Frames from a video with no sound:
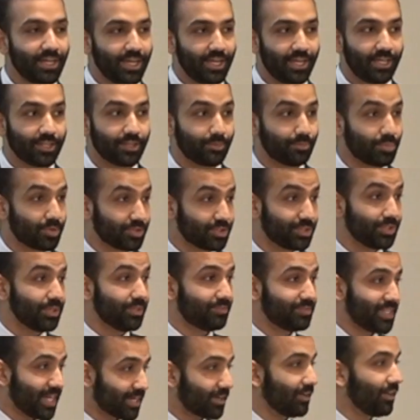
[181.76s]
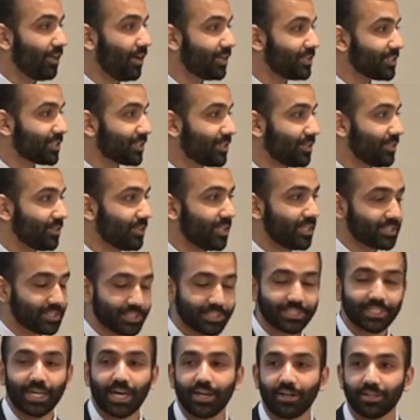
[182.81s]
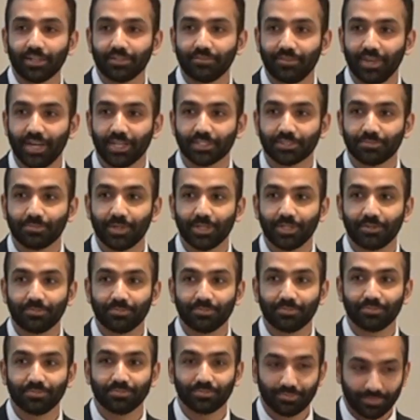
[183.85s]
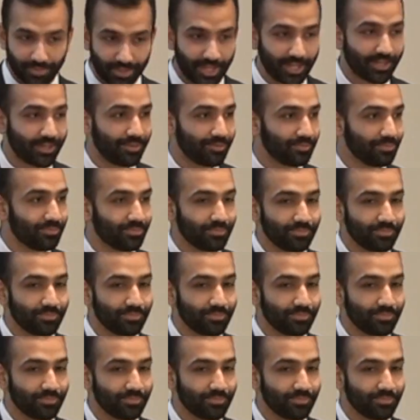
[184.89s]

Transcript: in the pursuit of technological and societal advancement. Thank you.